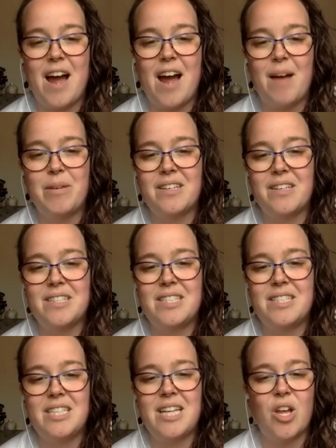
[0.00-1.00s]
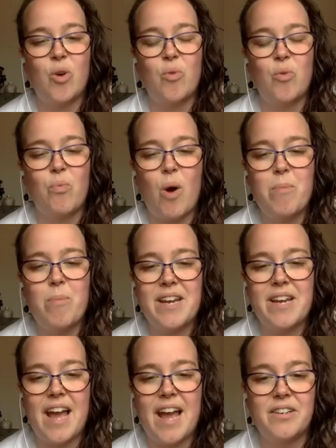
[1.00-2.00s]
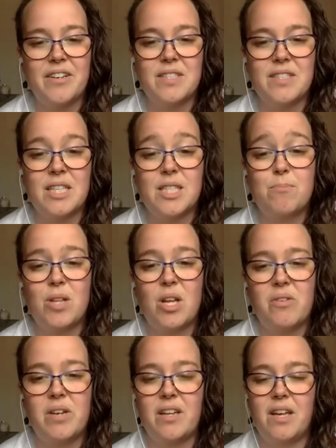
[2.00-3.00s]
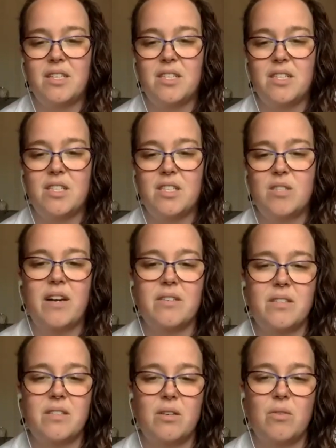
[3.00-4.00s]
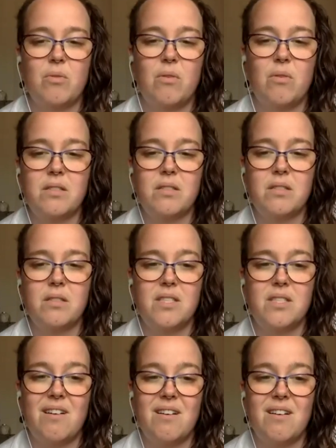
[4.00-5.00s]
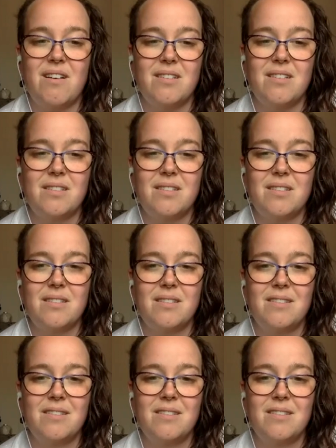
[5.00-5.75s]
fabulous yellow Roman candles exploding like spiders across the stars.